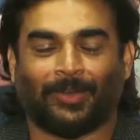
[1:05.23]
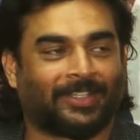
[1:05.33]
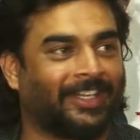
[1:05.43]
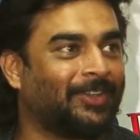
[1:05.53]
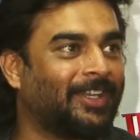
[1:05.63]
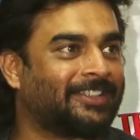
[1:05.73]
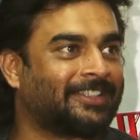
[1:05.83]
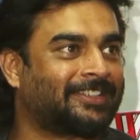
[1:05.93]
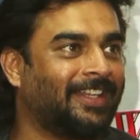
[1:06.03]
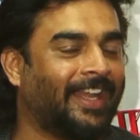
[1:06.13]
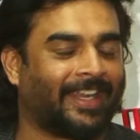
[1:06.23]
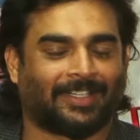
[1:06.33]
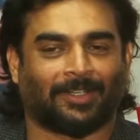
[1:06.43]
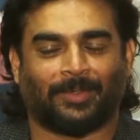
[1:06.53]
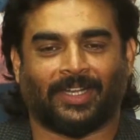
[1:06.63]
look at you as an
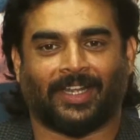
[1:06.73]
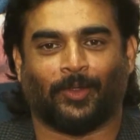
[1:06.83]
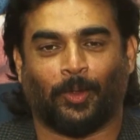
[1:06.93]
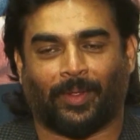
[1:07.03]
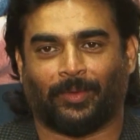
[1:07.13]
actor, but I thought I